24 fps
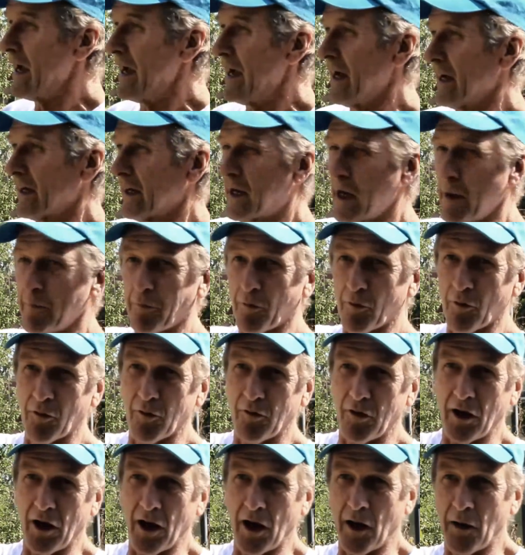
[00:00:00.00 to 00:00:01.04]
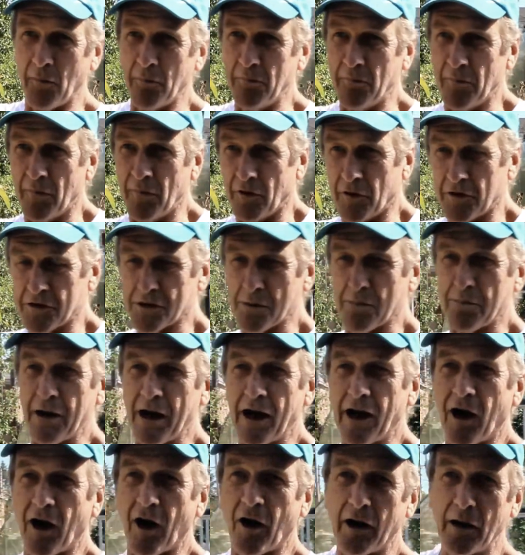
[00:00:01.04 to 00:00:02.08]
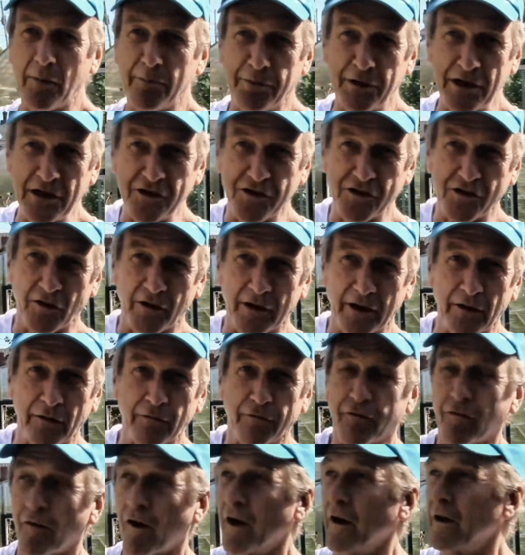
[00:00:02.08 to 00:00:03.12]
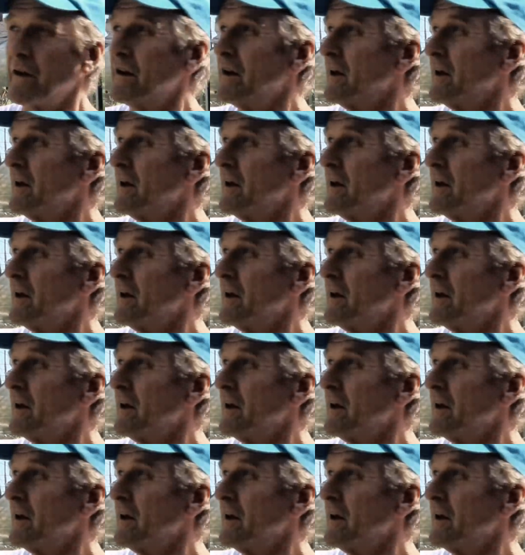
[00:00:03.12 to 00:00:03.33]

and a couple, there's a pear and a peach tree in the front.